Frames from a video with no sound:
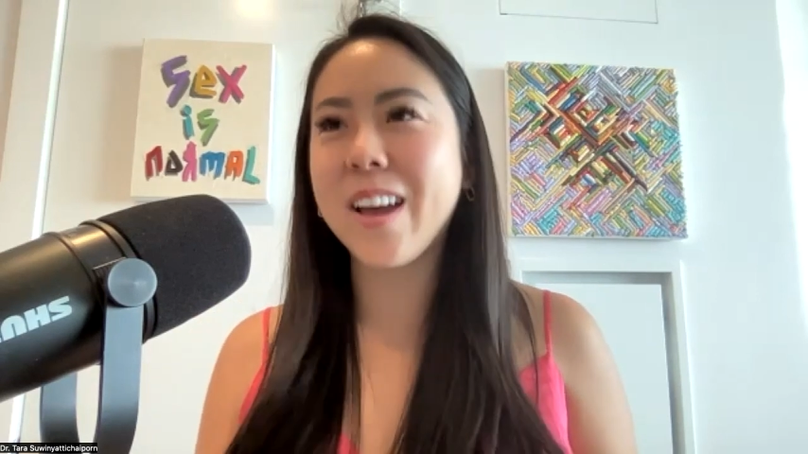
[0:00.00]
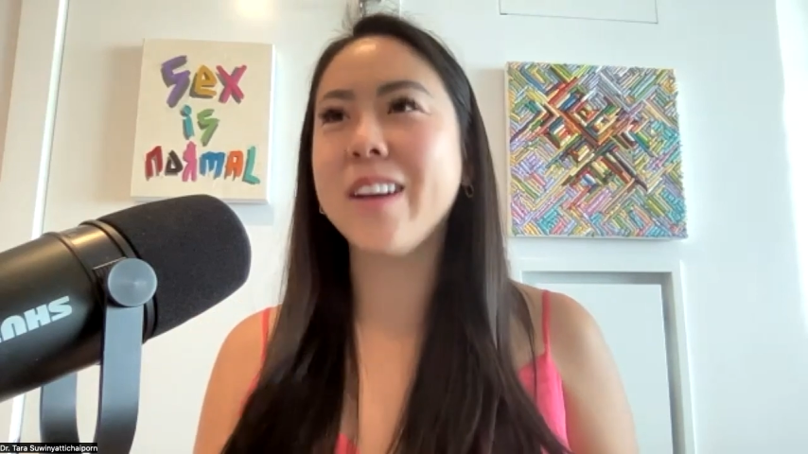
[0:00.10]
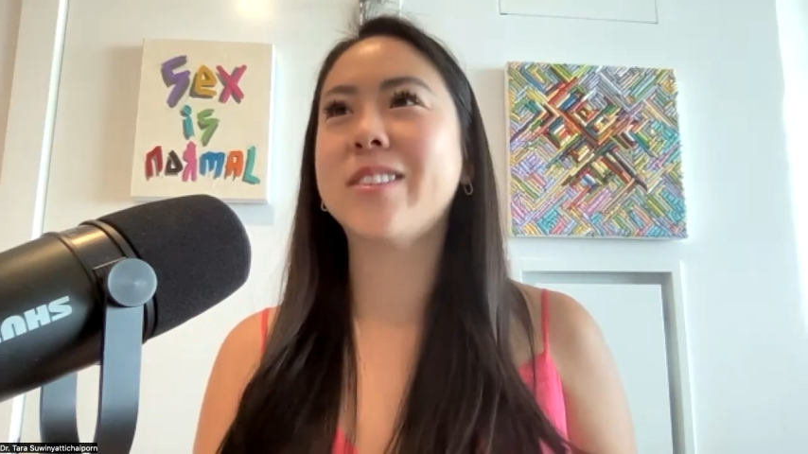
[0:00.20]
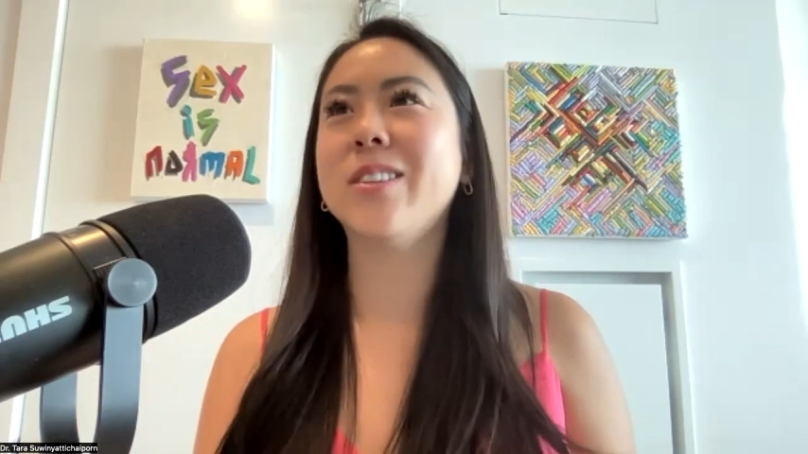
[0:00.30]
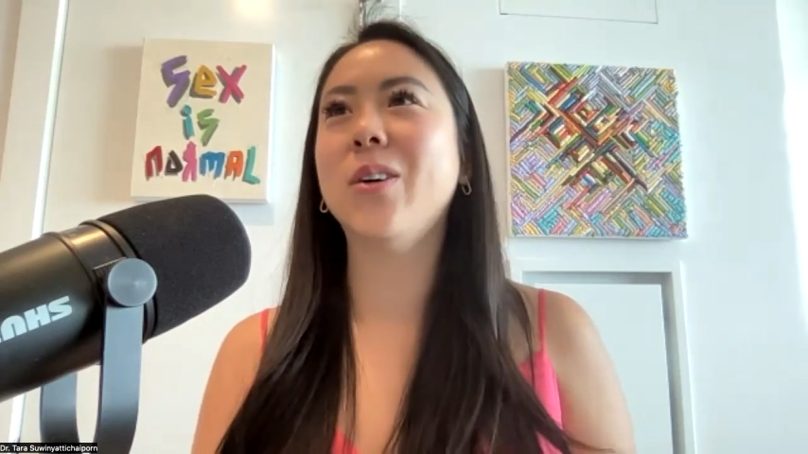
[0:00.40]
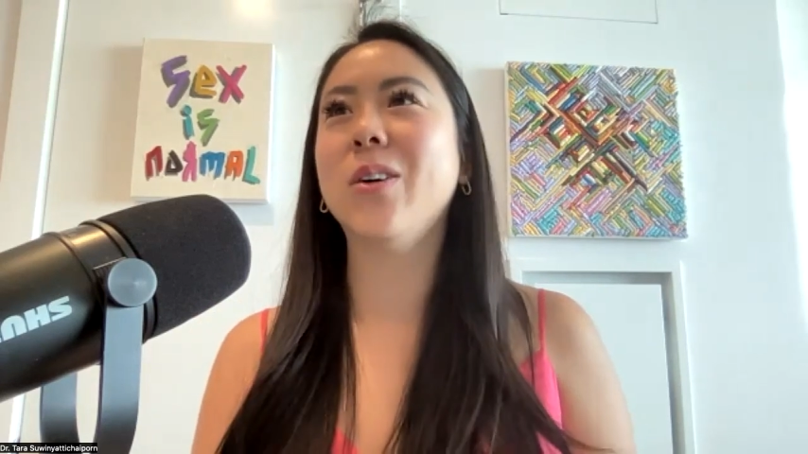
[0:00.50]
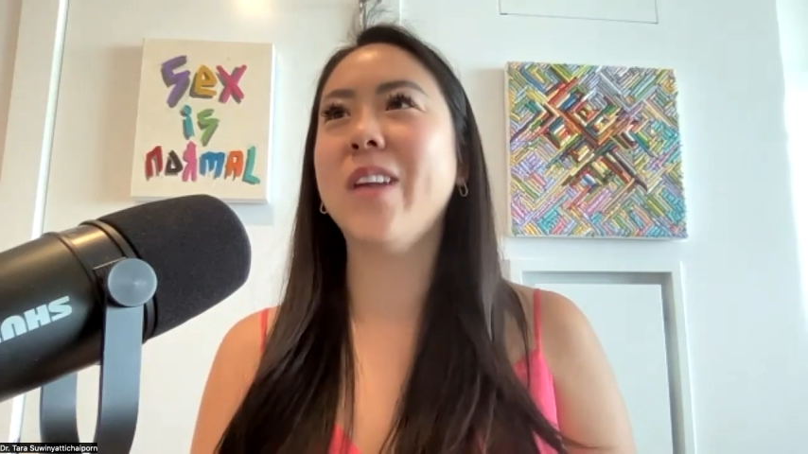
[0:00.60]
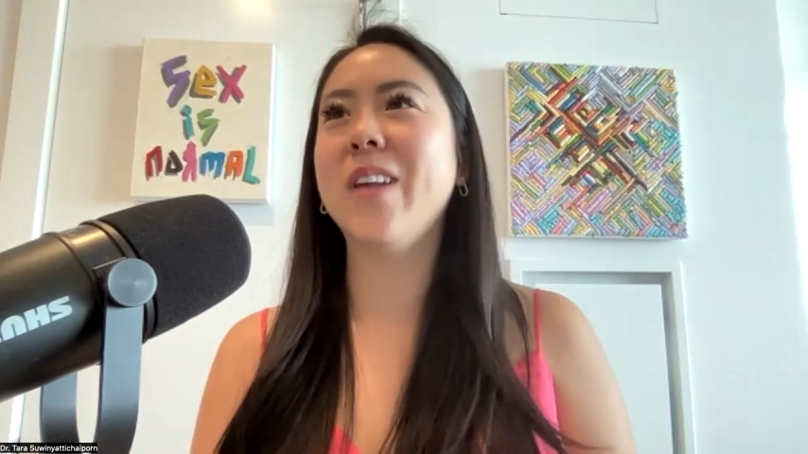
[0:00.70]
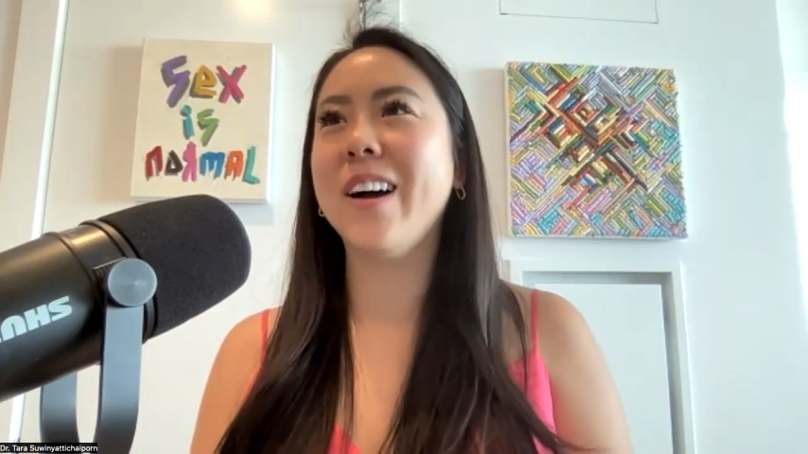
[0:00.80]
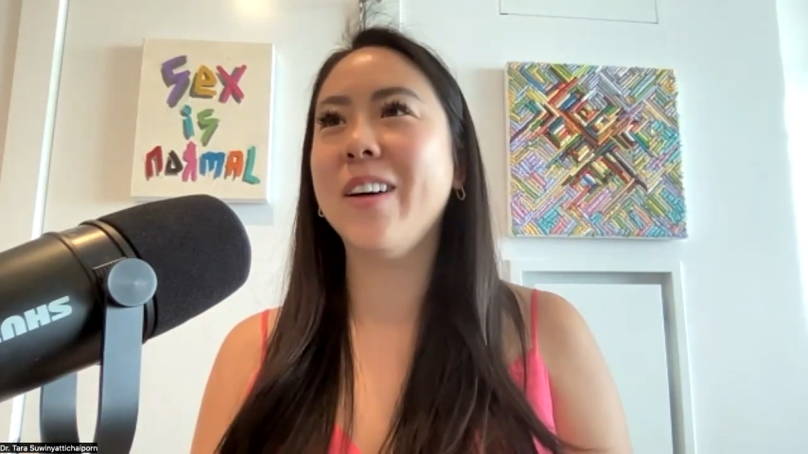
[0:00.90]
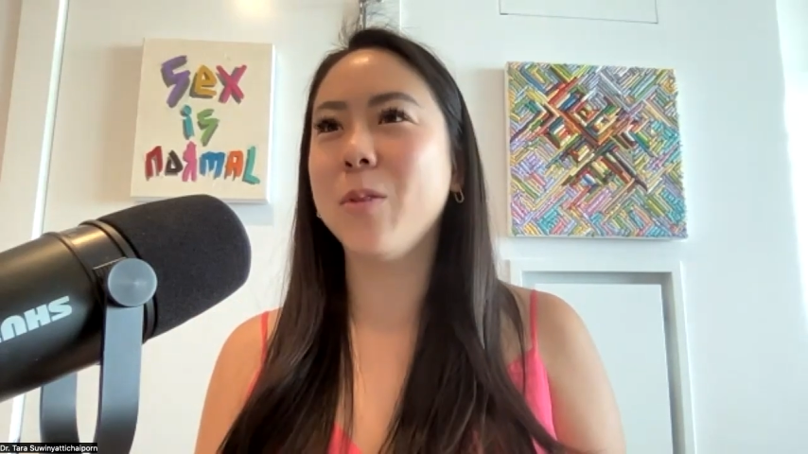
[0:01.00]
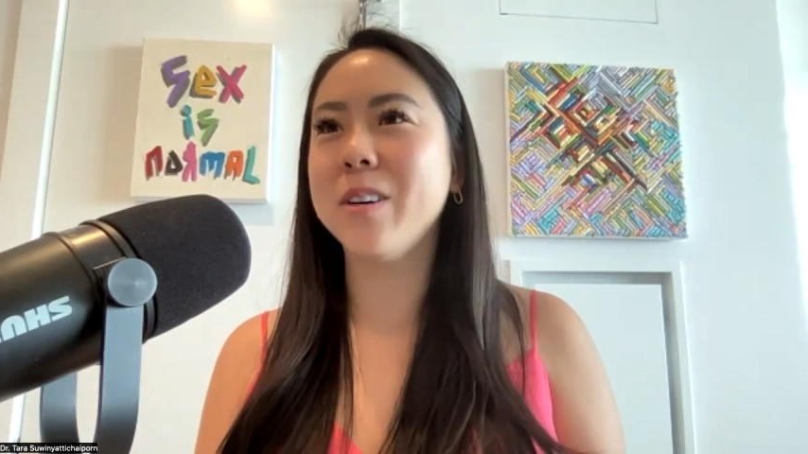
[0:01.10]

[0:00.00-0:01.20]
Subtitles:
Okay. So that